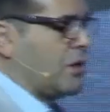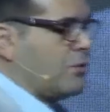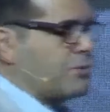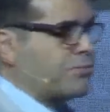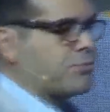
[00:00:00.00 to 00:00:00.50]

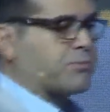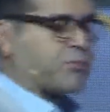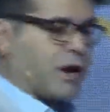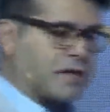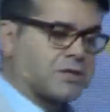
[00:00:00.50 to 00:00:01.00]
with
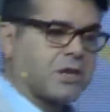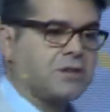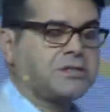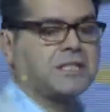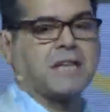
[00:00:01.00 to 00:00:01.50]
brands
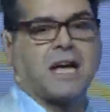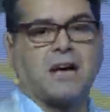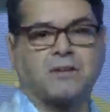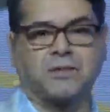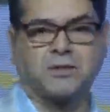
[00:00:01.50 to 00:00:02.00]
closing
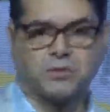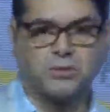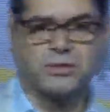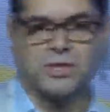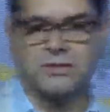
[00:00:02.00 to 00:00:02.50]
down and
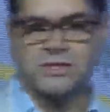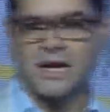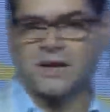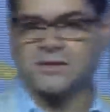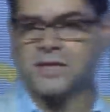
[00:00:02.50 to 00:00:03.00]
stores closing
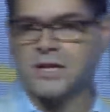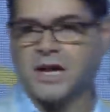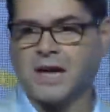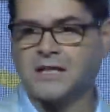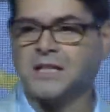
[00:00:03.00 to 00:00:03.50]
down,
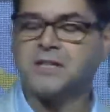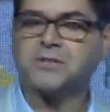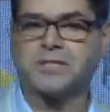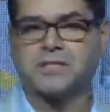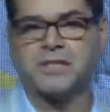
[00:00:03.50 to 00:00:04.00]
and an
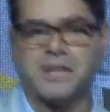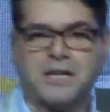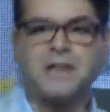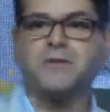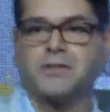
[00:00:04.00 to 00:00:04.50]
interesting
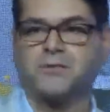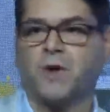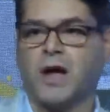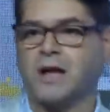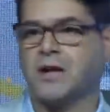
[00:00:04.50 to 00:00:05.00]
and innovative
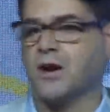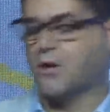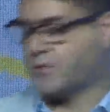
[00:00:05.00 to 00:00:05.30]
way of